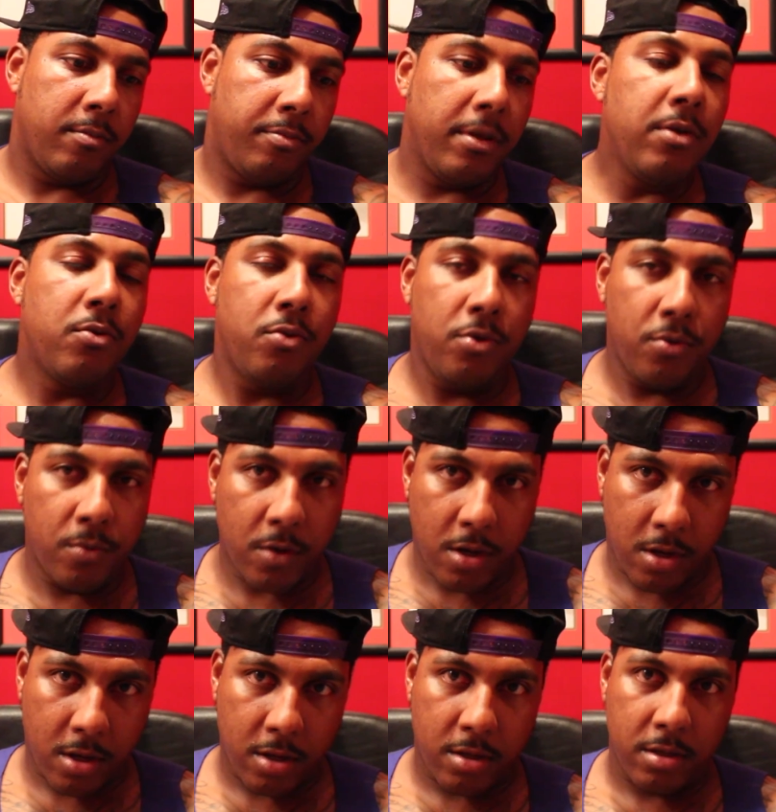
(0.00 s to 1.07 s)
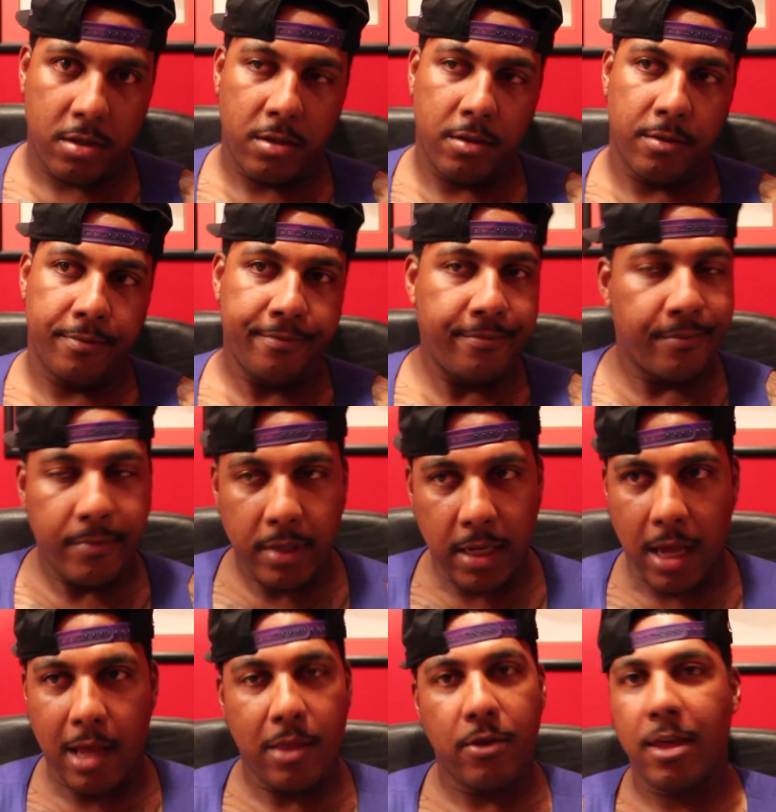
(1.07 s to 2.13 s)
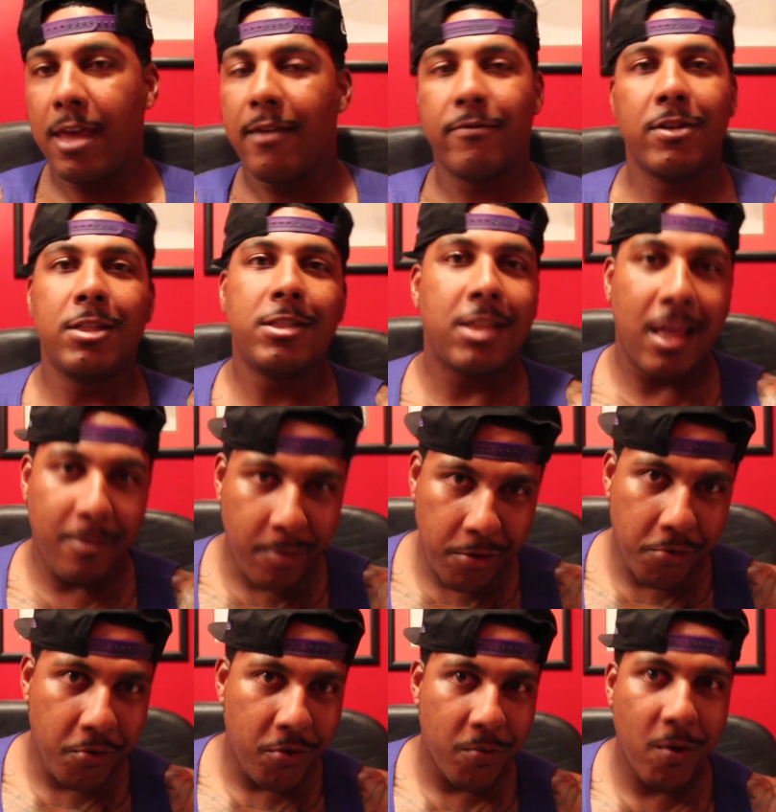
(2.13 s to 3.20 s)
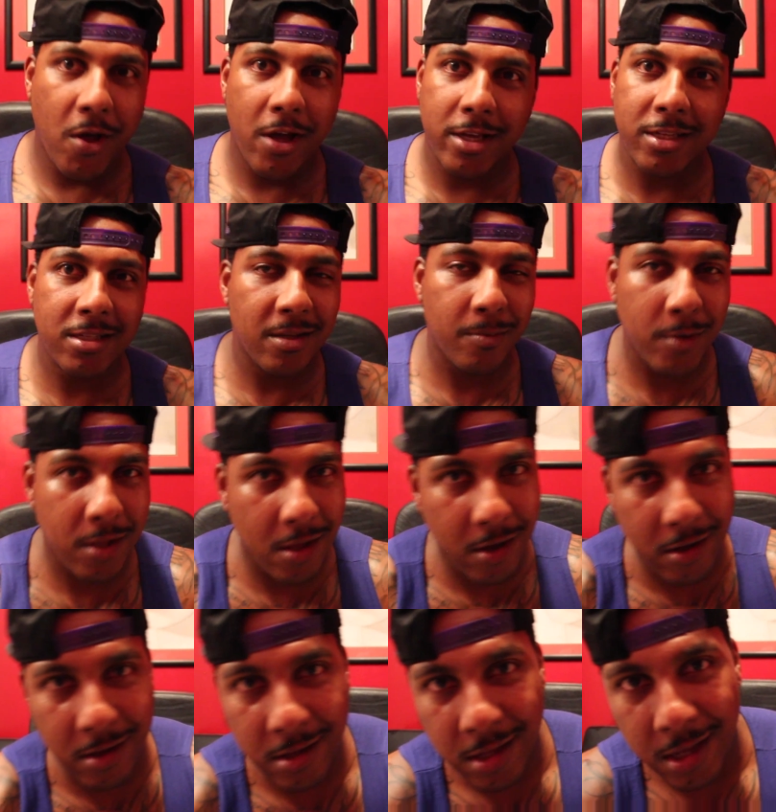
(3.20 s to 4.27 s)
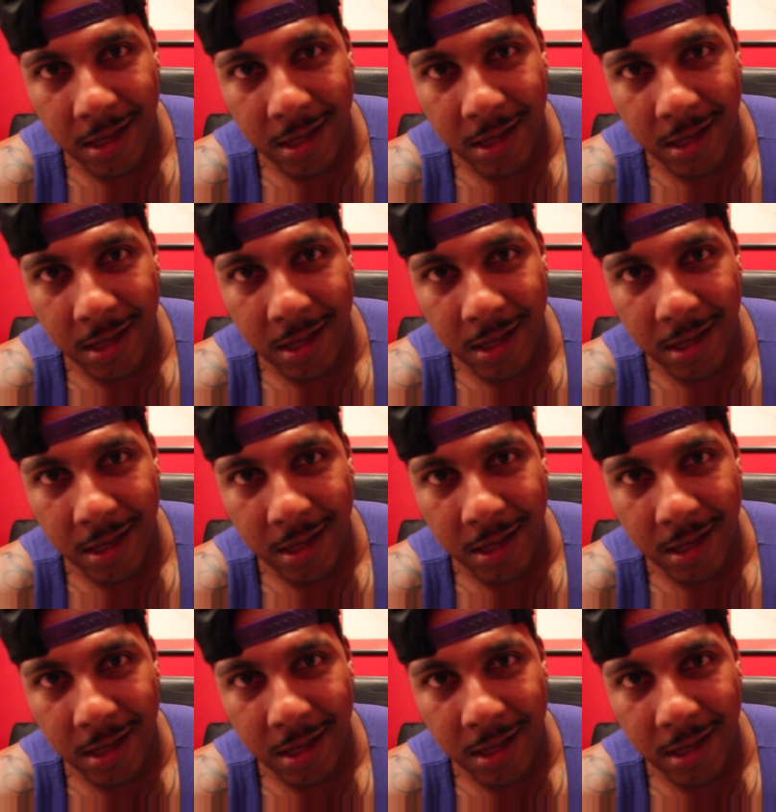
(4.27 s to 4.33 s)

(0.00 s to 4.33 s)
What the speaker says: be who you are. Nah, you can't really say be who you are, because some of y'all